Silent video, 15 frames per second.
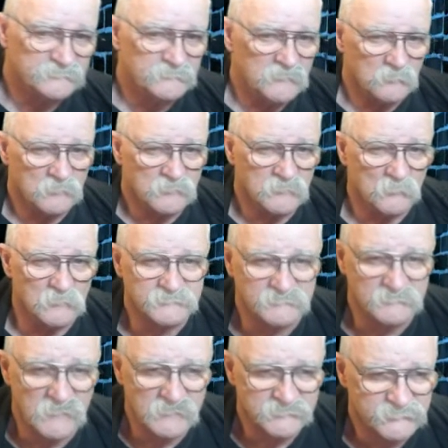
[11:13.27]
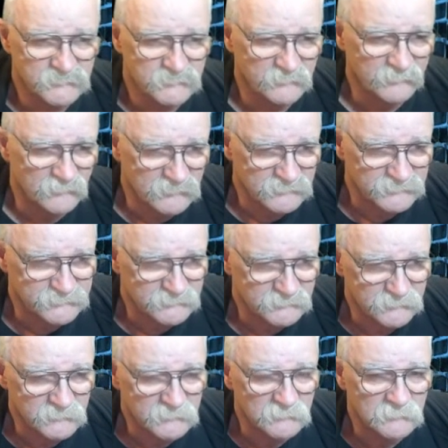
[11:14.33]
about what it was last year for Easter
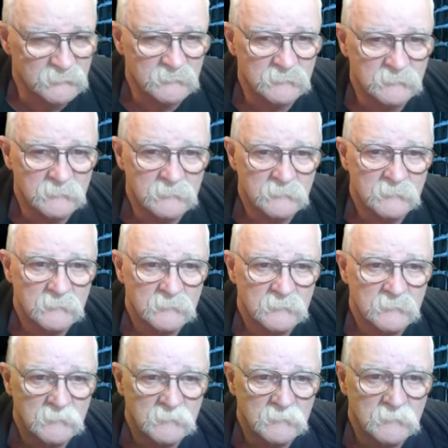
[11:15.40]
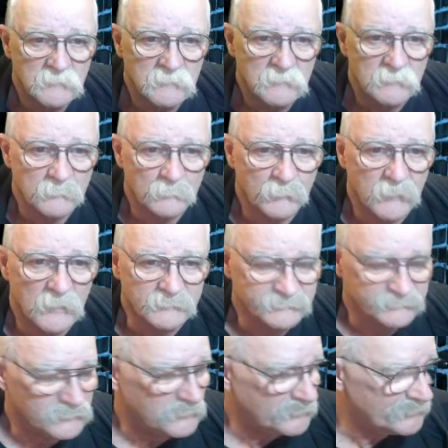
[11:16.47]
too. But